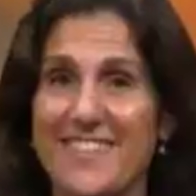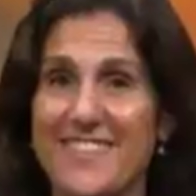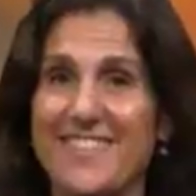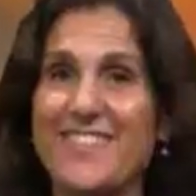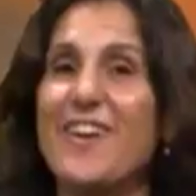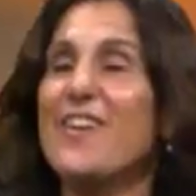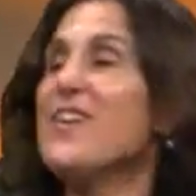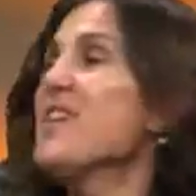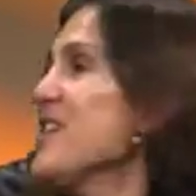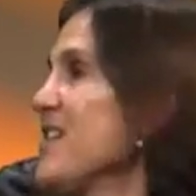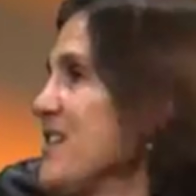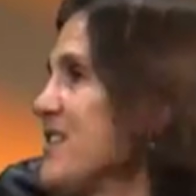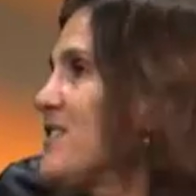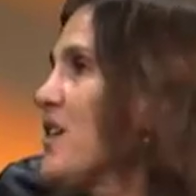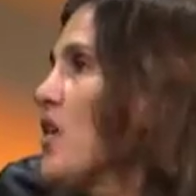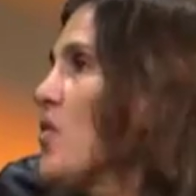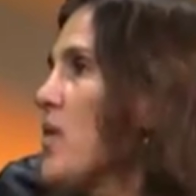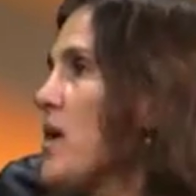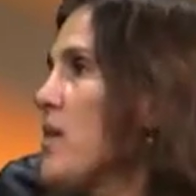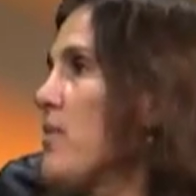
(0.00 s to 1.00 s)
So
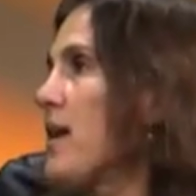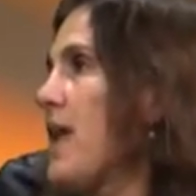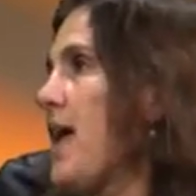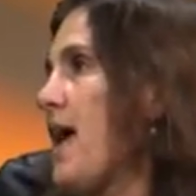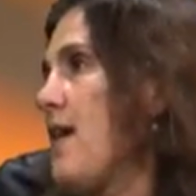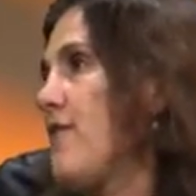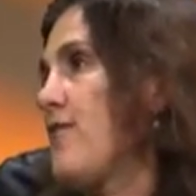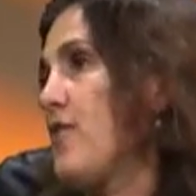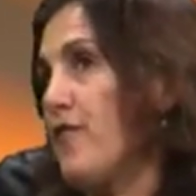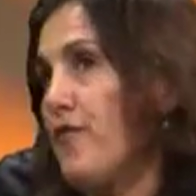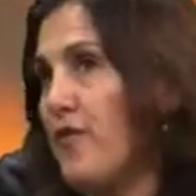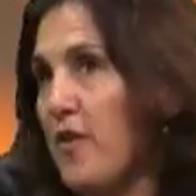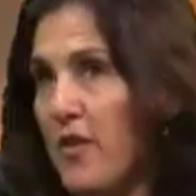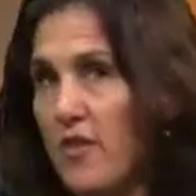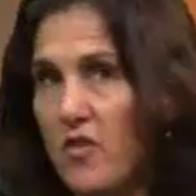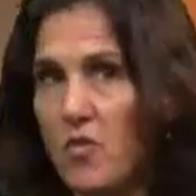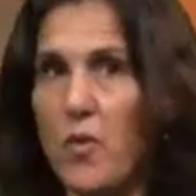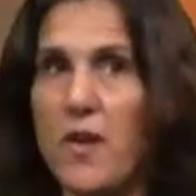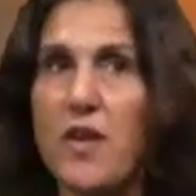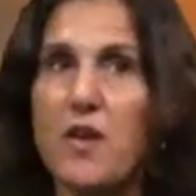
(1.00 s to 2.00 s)
we will have the
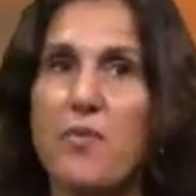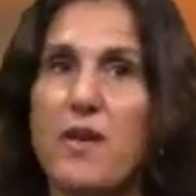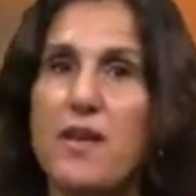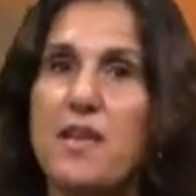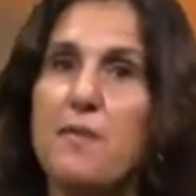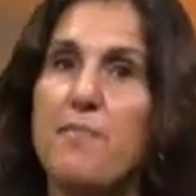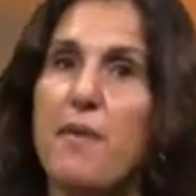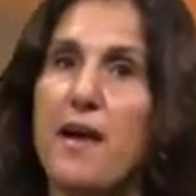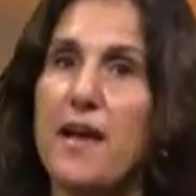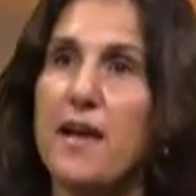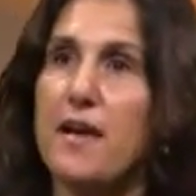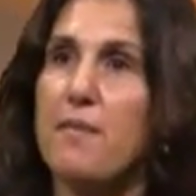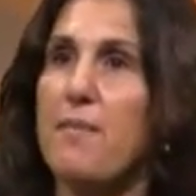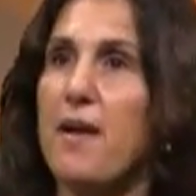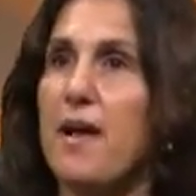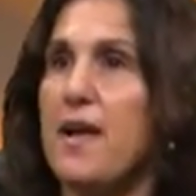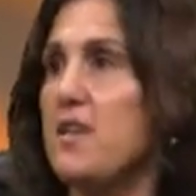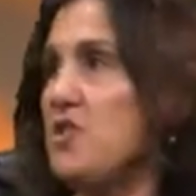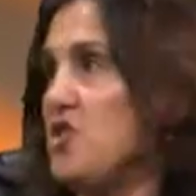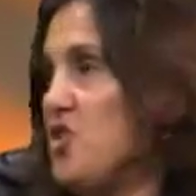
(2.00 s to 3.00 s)
first wing ready
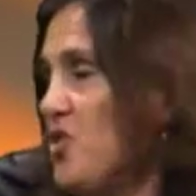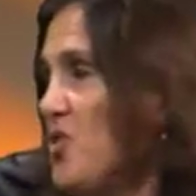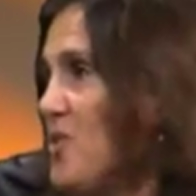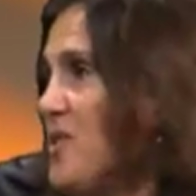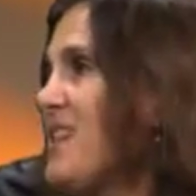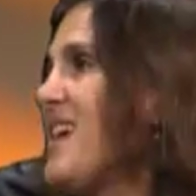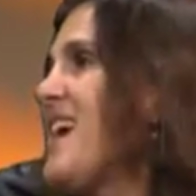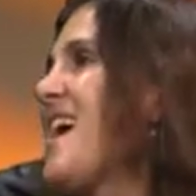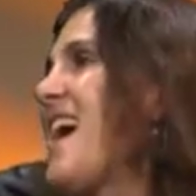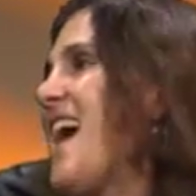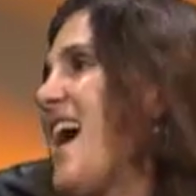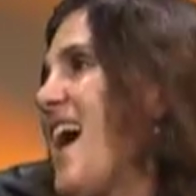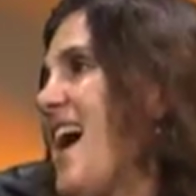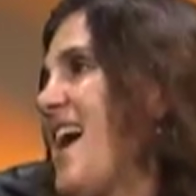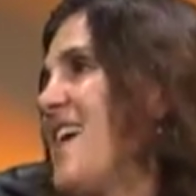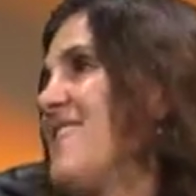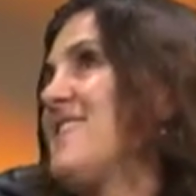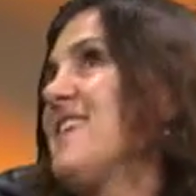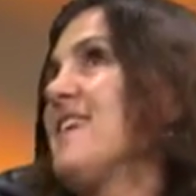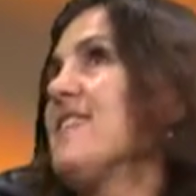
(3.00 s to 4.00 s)
by June,
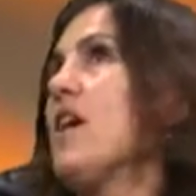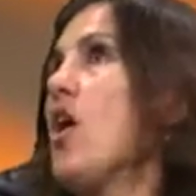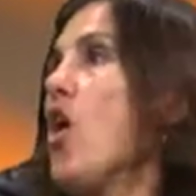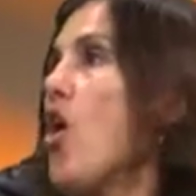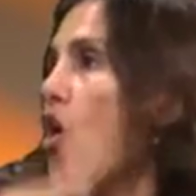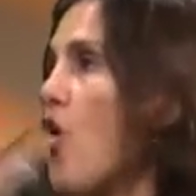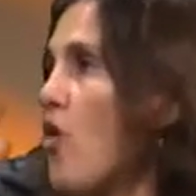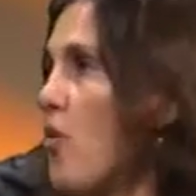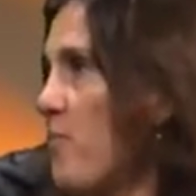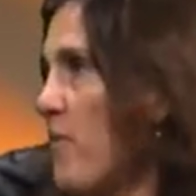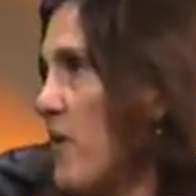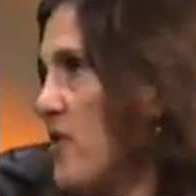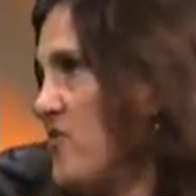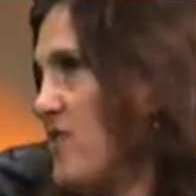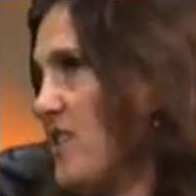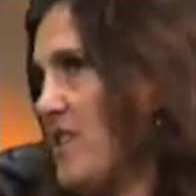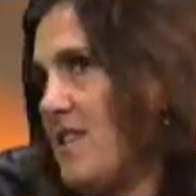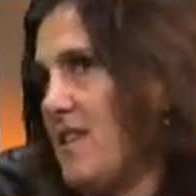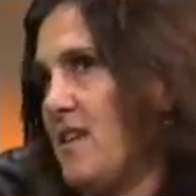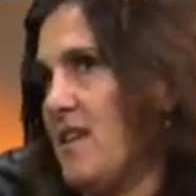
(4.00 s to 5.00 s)
and then the whole
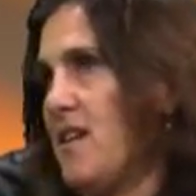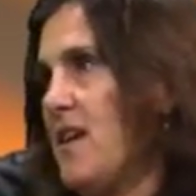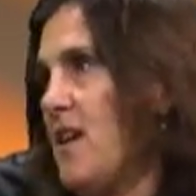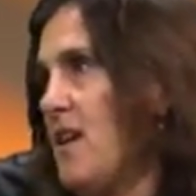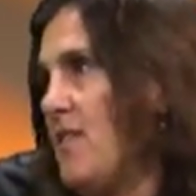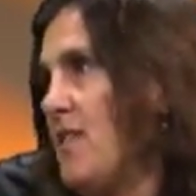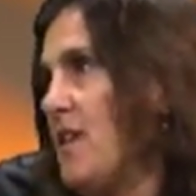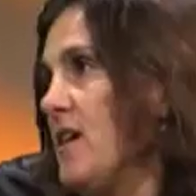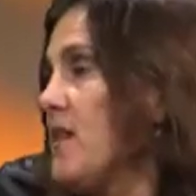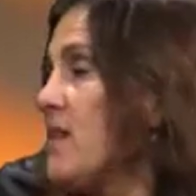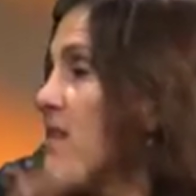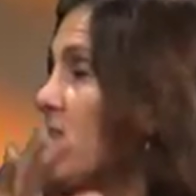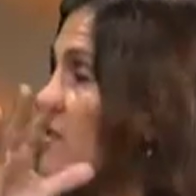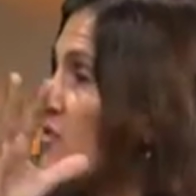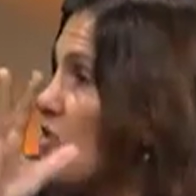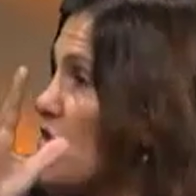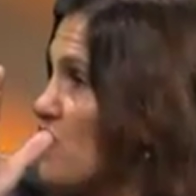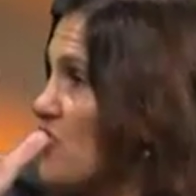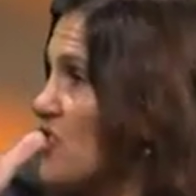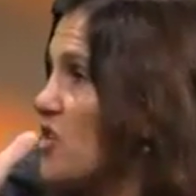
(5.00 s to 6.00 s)
project, the
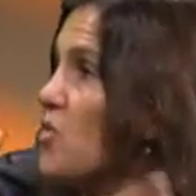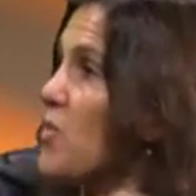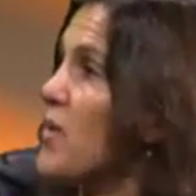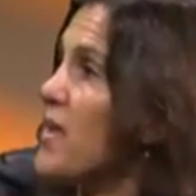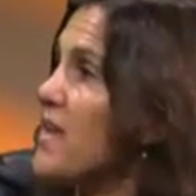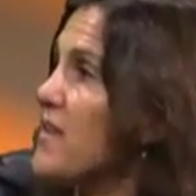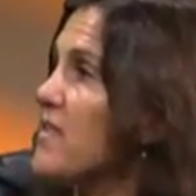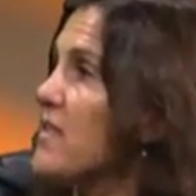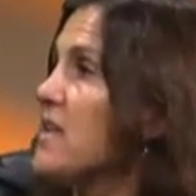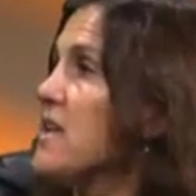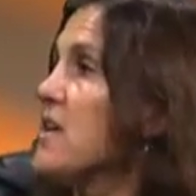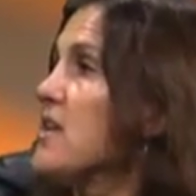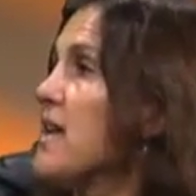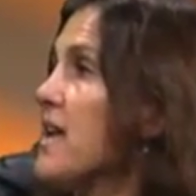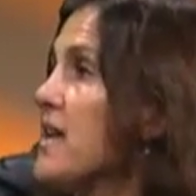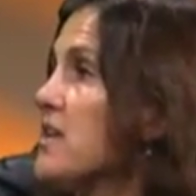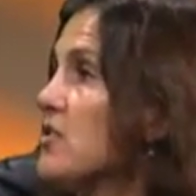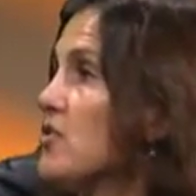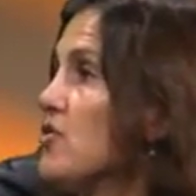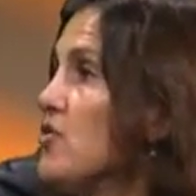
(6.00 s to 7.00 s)
surgical wing and the
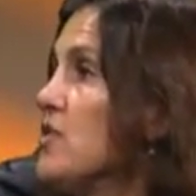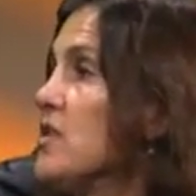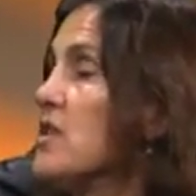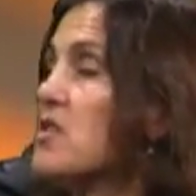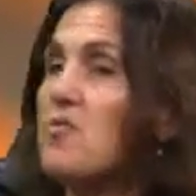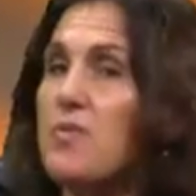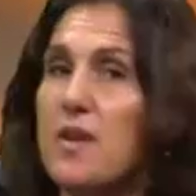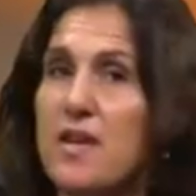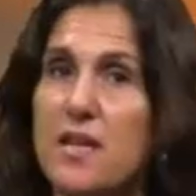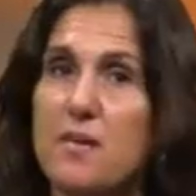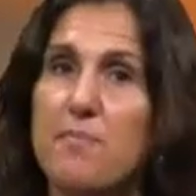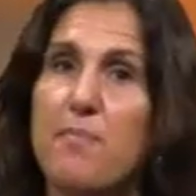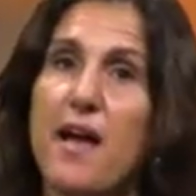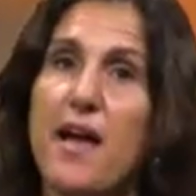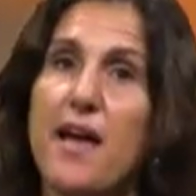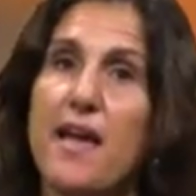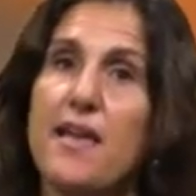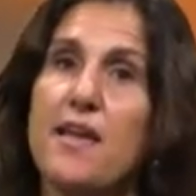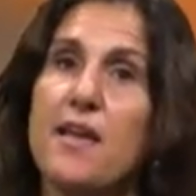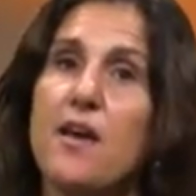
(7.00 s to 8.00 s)
neonatal unit, ready
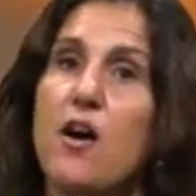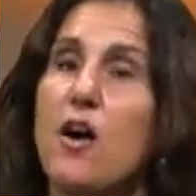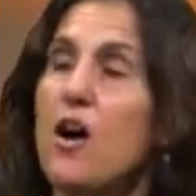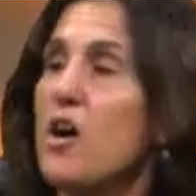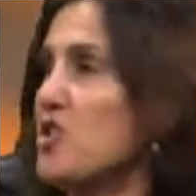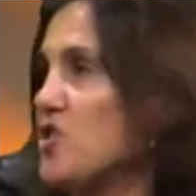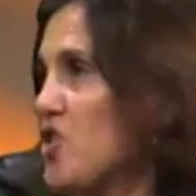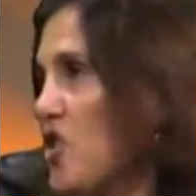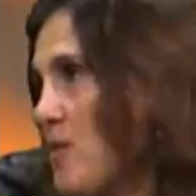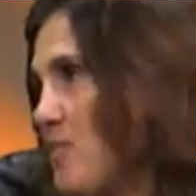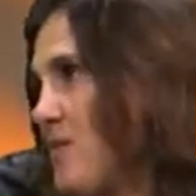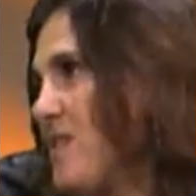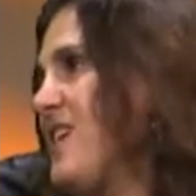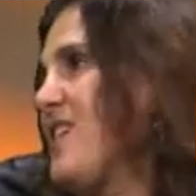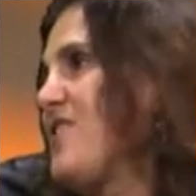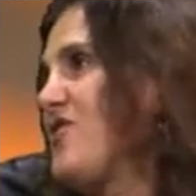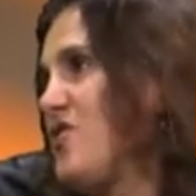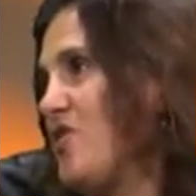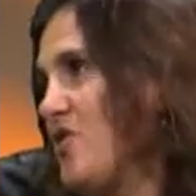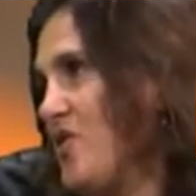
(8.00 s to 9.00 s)
by October
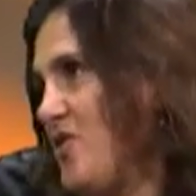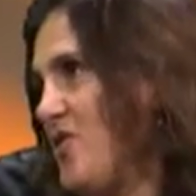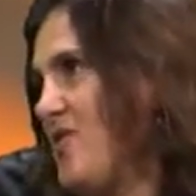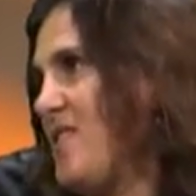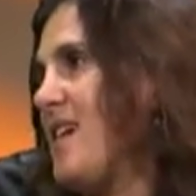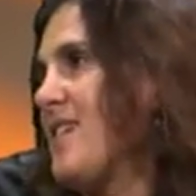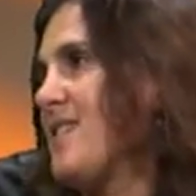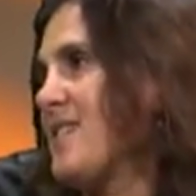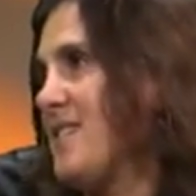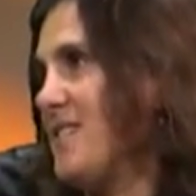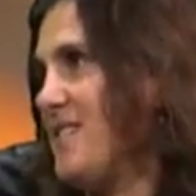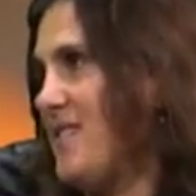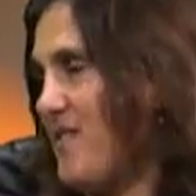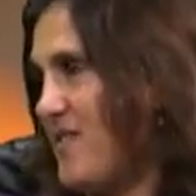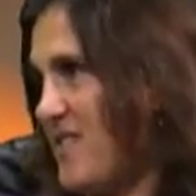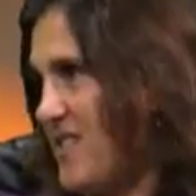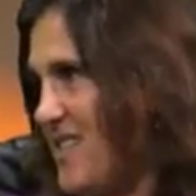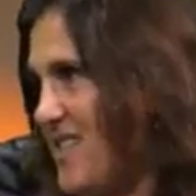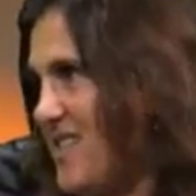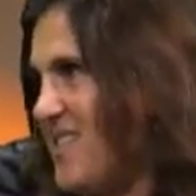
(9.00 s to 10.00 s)
next year,
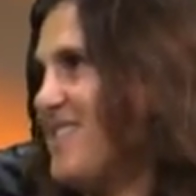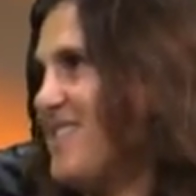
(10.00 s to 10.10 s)
2017.